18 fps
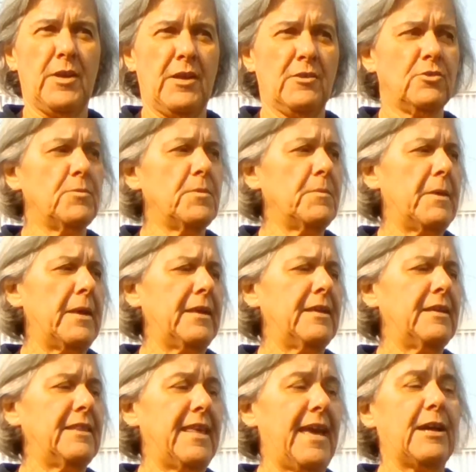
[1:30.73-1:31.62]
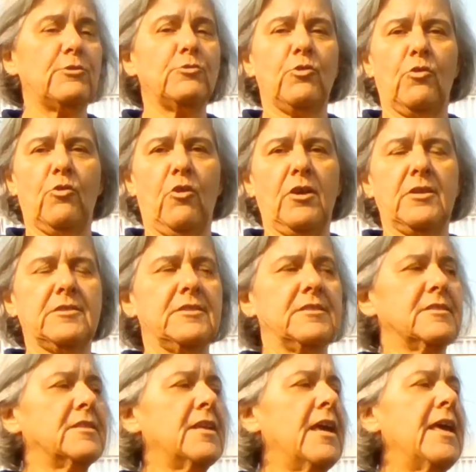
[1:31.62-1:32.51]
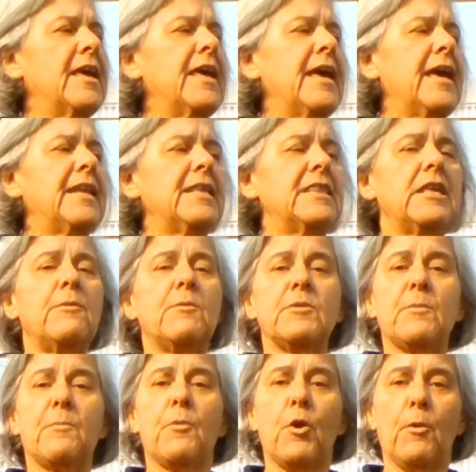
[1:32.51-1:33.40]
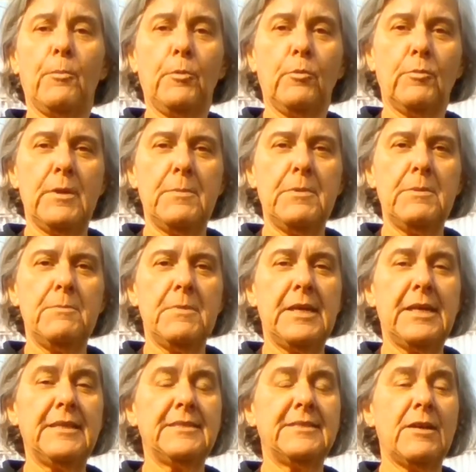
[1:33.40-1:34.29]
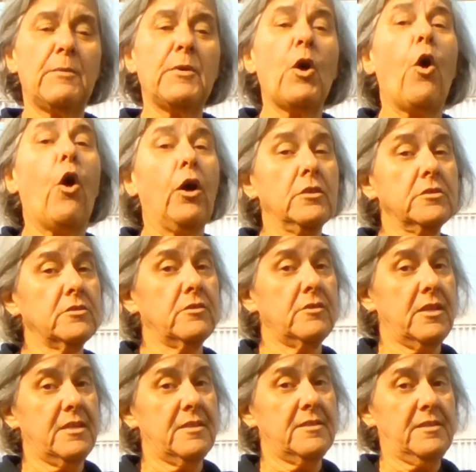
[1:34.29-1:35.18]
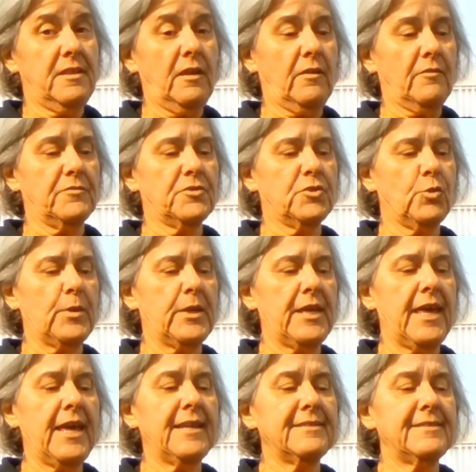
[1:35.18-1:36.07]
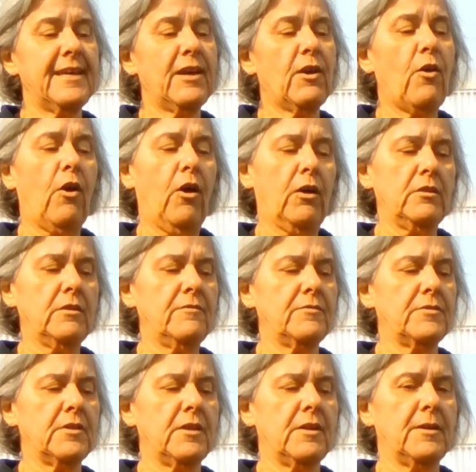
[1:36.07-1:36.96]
making the actual crosses. Anything with a purple ribbon means that we also need cells, so we can't take all of the